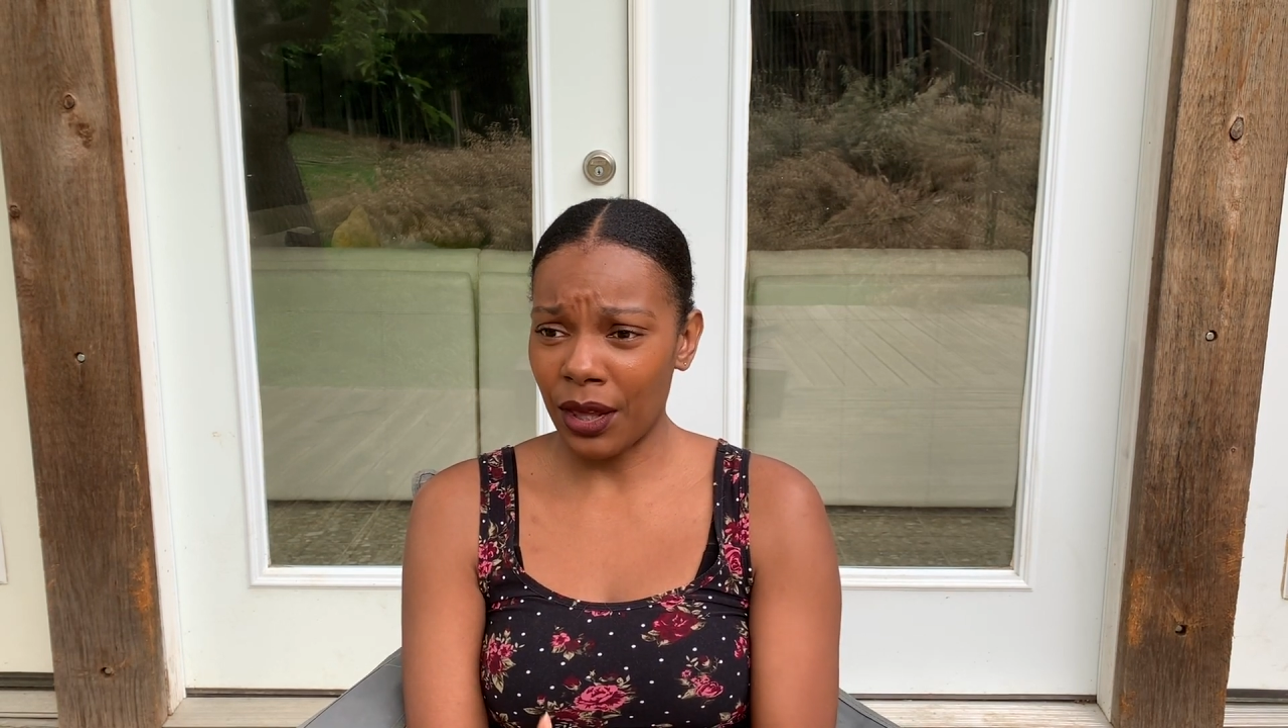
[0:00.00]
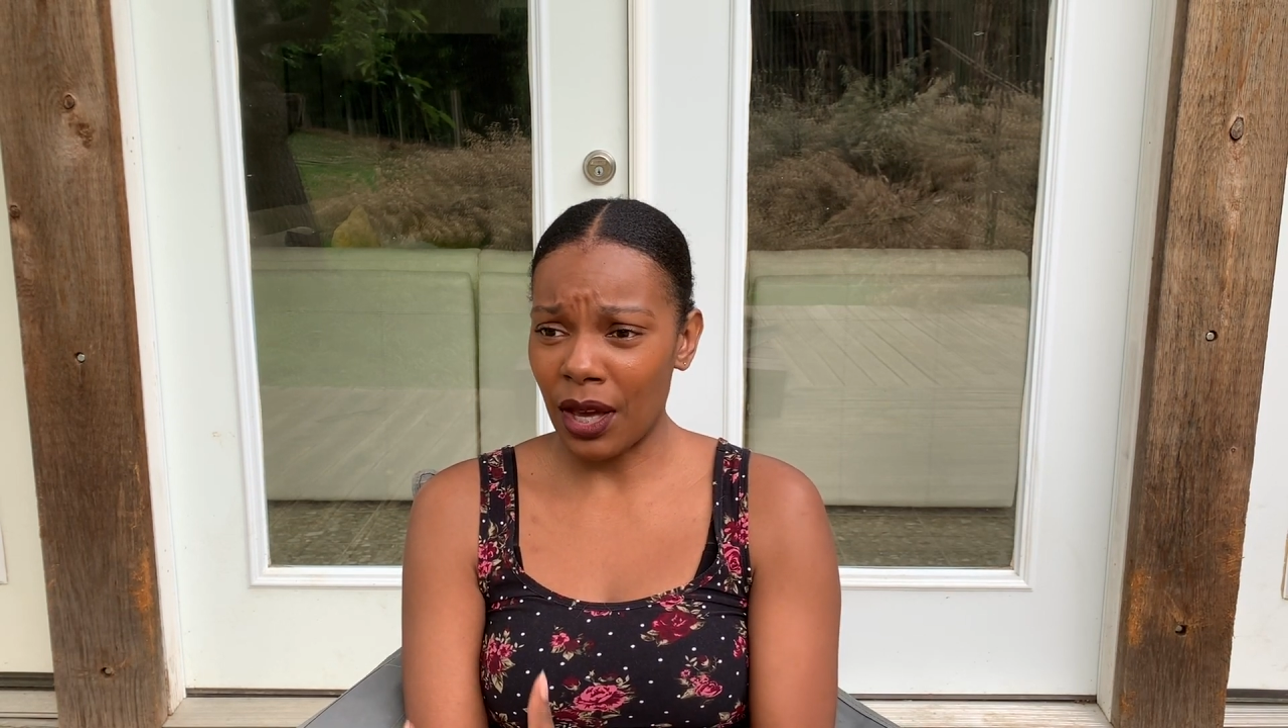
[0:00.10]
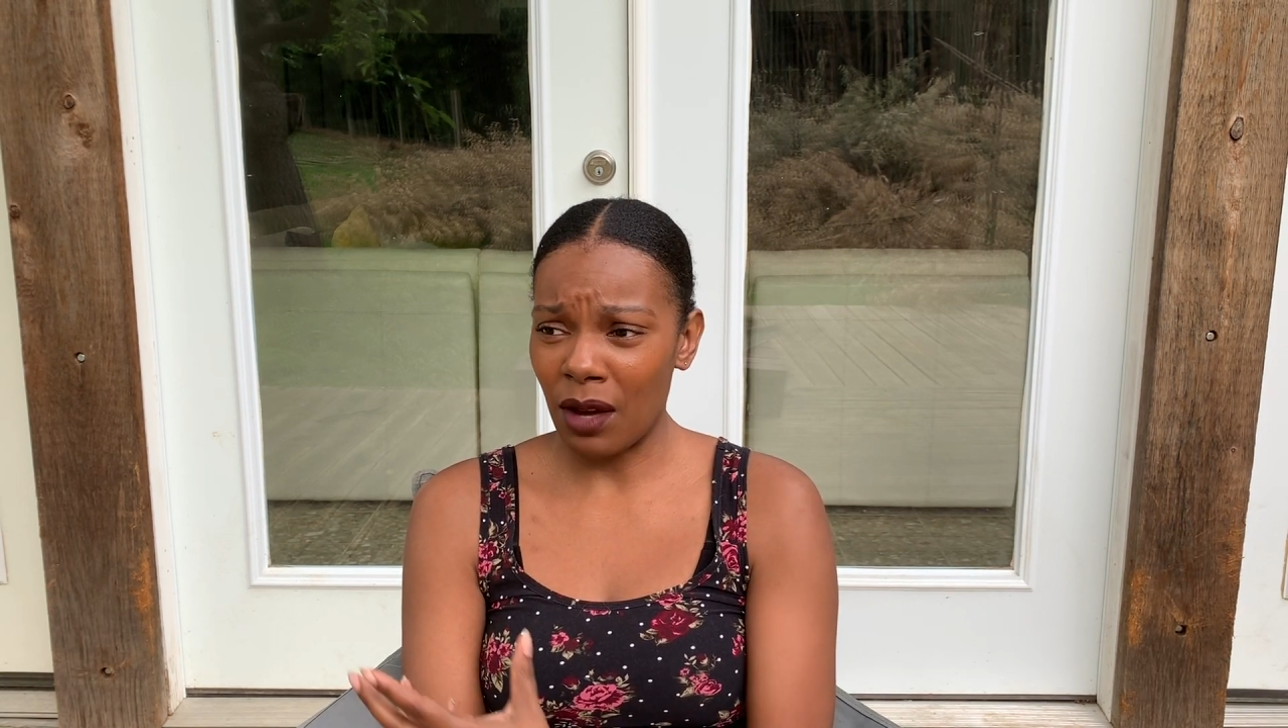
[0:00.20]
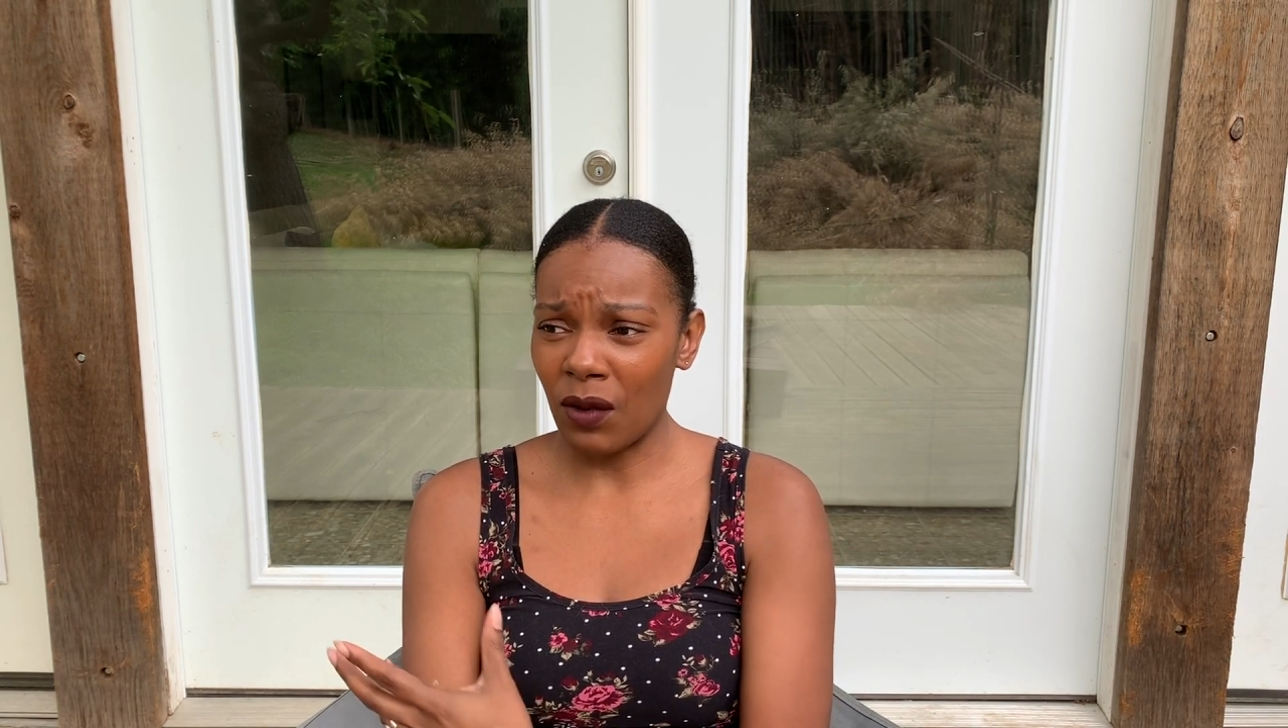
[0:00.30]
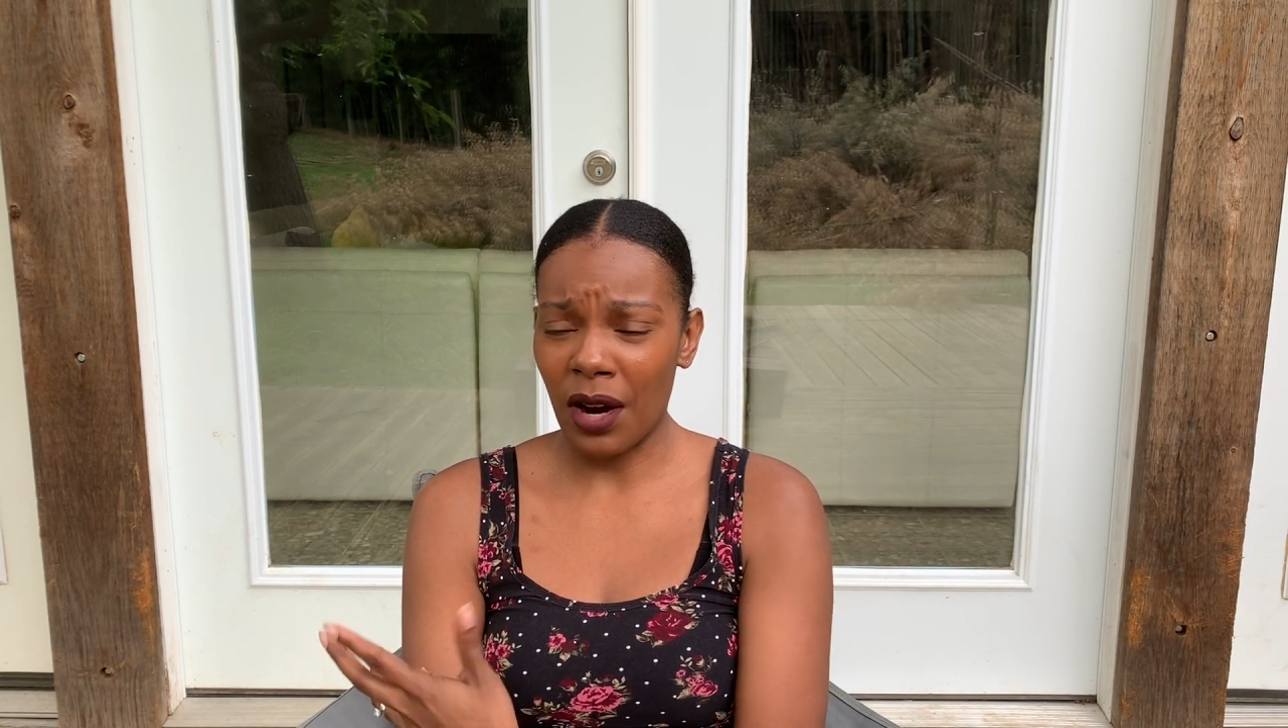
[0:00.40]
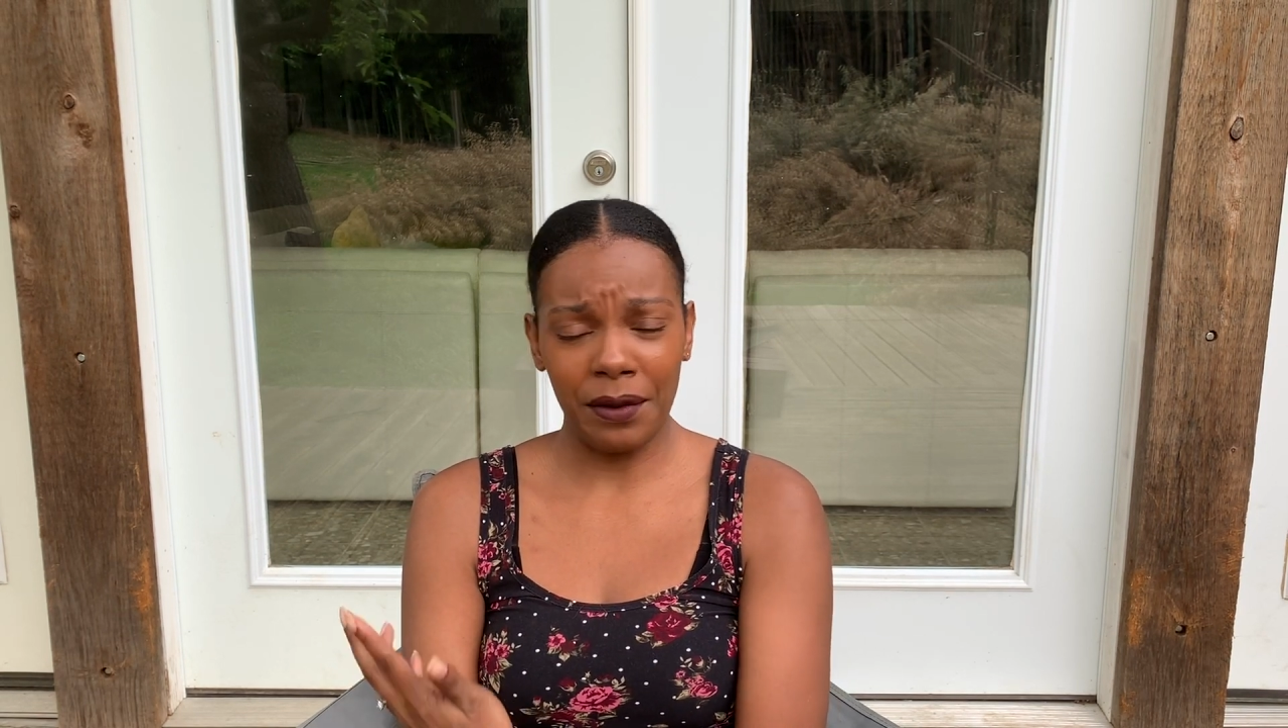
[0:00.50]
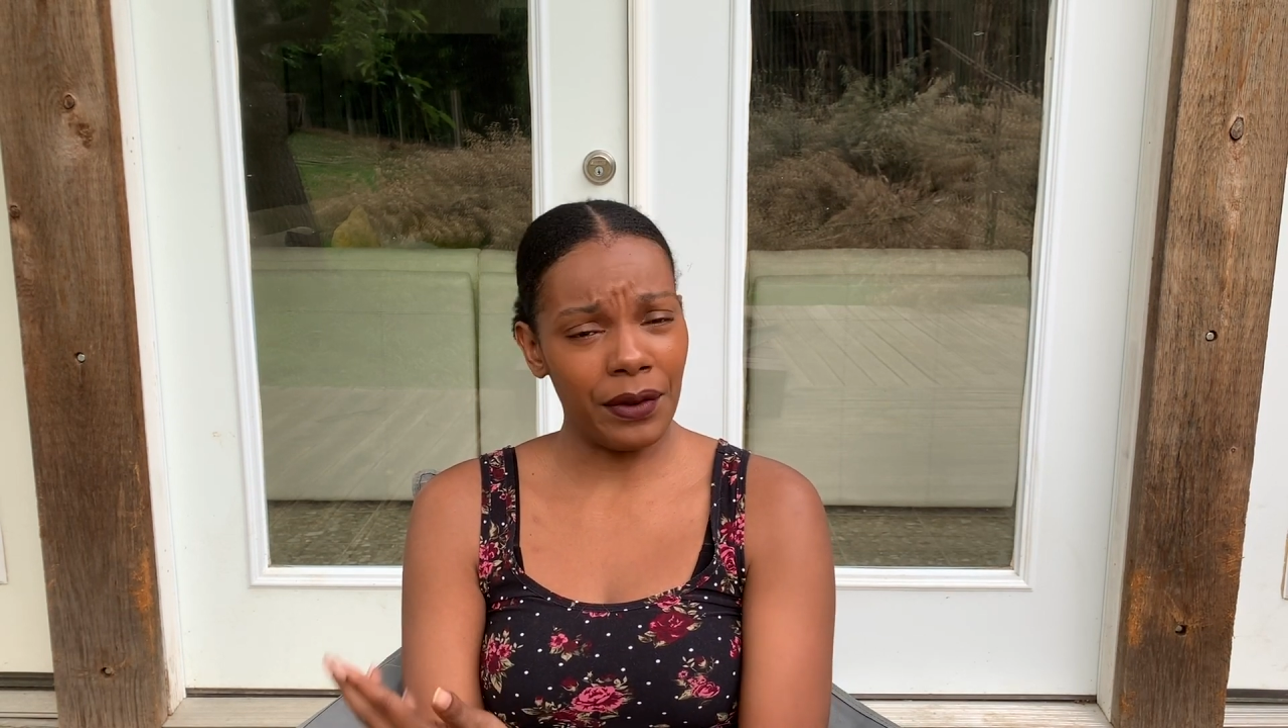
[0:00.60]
of our